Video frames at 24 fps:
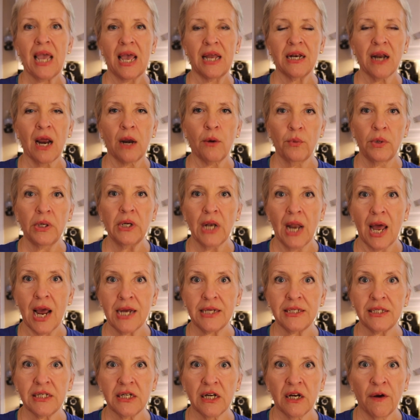and I
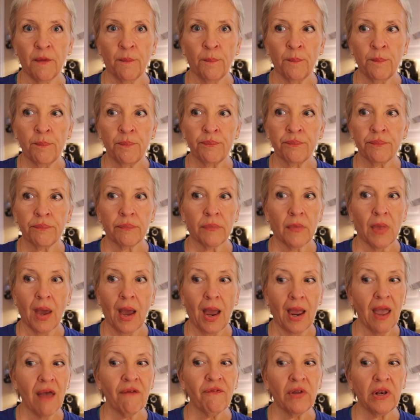realized
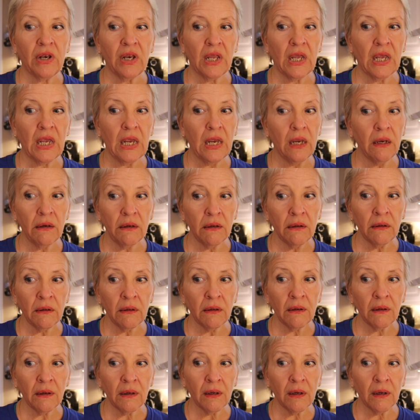I haven't
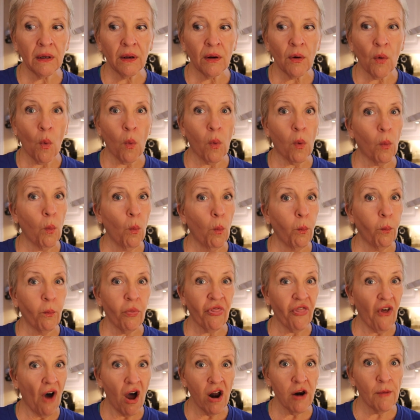eaten or
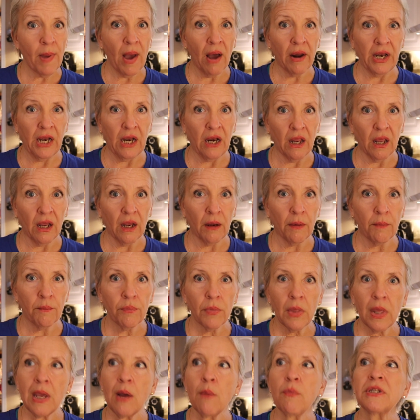thought about eating.
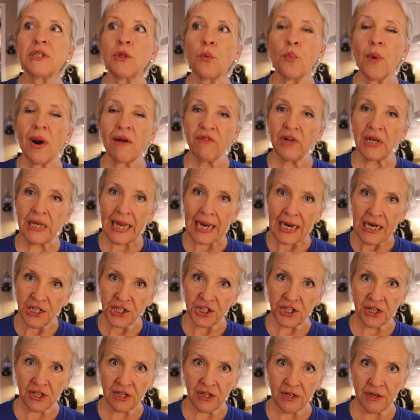It was a
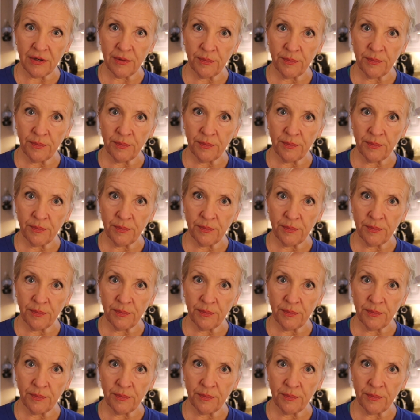revelation.